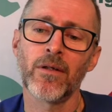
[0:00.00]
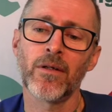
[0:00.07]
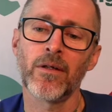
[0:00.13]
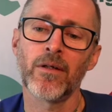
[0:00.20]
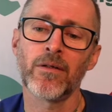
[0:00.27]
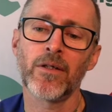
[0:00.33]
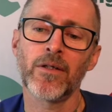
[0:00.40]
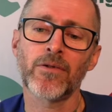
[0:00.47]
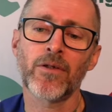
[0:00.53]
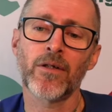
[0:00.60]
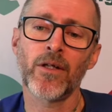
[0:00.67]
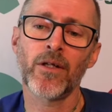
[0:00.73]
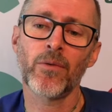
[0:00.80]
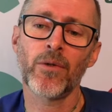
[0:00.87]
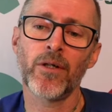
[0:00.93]
There's another
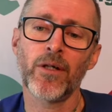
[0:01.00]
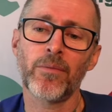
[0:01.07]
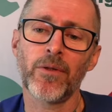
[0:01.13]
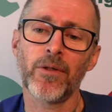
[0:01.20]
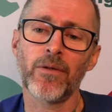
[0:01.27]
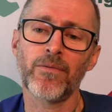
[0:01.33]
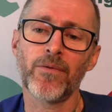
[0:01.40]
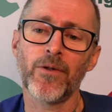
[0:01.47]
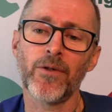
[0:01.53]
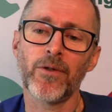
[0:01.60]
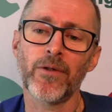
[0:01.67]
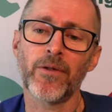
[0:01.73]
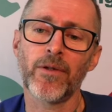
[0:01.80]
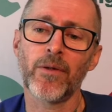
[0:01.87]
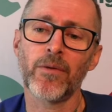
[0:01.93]
one up a little
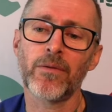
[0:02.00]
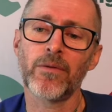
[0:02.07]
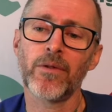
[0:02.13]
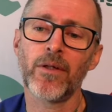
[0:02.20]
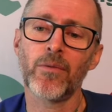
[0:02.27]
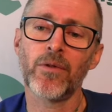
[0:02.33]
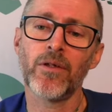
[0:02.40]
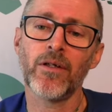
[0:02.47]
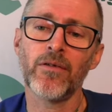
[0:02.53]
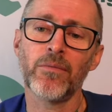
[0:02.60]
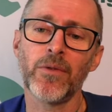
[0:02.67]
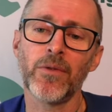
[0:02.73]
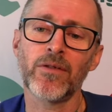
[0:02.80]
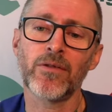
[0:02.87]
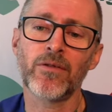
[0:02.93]
further that we have
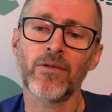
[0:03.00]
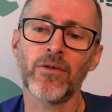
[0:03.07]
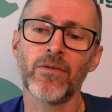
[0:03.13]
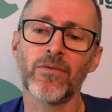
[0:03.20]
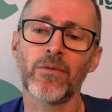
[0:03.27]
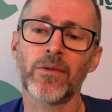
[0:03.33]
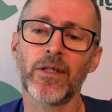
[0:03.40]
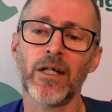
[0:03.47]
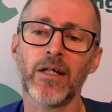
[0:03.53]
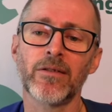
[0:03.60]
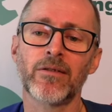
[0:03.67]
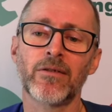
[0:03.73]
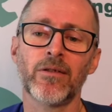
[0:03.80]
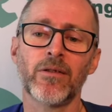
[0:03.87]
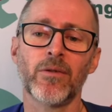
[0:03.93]
missed too from
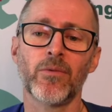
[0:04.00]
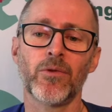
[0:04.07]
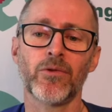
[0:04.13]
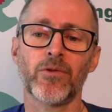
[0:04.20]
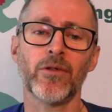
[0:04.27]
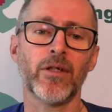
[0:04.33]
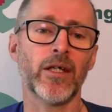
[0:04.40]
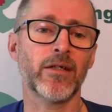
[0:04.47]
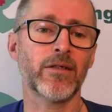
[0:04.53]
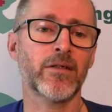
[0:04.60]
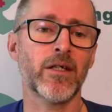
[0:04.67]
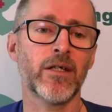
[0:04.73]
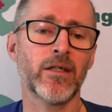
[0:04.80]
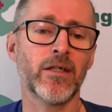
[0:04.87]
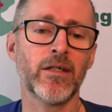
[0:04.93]
Gardston that we'll do next,
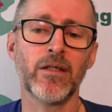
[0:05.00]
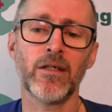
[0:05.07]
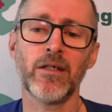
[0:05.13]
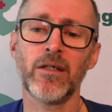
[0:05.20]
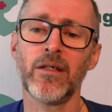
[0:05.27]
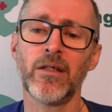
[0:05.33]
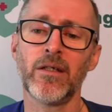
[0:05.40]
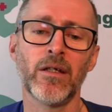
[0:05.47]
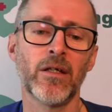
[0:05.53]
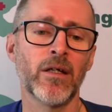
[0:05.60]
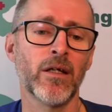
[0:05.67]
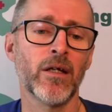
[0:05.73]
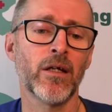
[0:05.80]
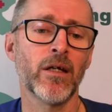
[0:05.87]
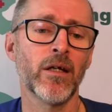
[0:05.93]
take Indy.
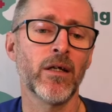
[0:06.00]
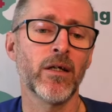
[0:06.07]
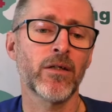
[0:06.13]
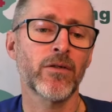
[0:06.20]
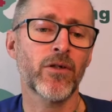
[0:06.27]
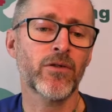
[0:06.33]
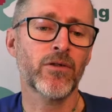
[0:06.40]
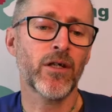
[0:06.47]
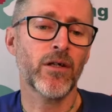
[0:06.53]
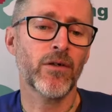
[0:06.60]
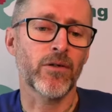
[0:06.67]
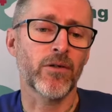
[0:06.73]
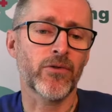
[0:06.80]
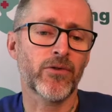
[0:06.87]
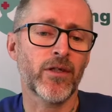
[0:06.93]
So Cheryl
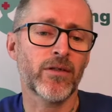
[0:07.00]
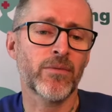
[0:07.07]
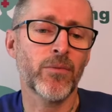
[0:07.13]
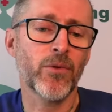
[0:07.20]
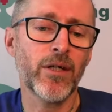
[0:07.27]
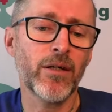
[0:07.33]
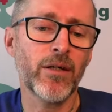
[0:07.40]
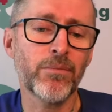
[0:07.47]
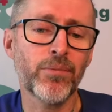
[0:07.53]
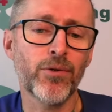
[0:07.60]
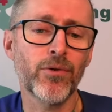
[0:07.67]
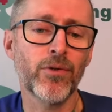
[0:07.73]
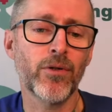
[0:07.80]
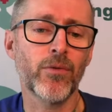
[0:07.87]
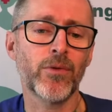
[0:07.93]
says, Moyen
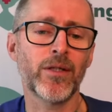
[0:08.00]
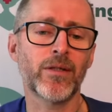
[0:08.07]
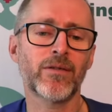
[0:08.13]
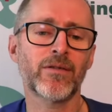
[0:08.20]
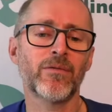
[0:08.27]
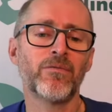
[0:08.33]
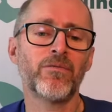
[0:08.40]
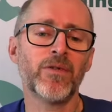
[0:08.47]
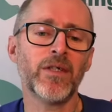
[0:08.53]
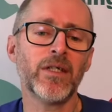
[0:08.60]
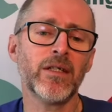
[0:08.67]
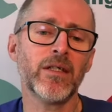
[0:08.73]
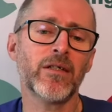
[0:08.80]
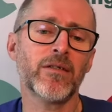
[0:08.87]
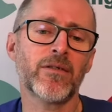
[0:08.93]
poodle with
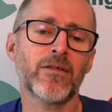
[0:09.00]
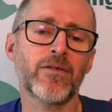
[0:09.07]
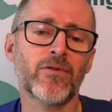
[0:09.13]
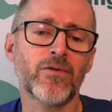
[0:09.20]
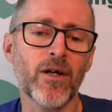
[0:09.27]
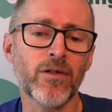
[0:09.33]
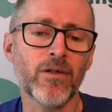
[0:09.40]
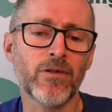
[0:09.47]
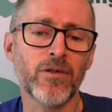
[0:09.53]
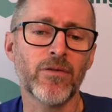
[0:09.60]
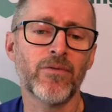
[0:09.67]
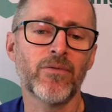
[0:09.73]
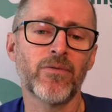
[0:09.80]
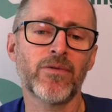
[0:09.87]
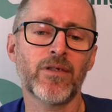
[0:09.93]
severe
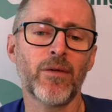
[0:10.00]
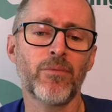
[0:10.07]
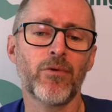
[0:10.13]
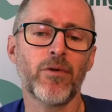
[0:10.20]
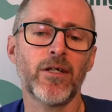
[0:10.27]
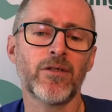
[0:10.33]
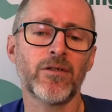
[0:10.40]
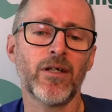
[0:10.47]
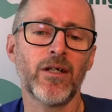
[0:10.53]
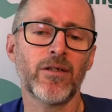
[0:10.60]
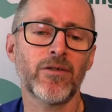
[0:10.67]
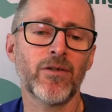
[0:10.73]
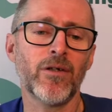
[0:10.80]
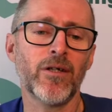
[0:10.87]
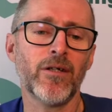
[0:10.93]
destructive separation
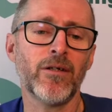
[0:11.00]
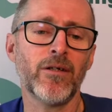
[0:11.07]
anxiety.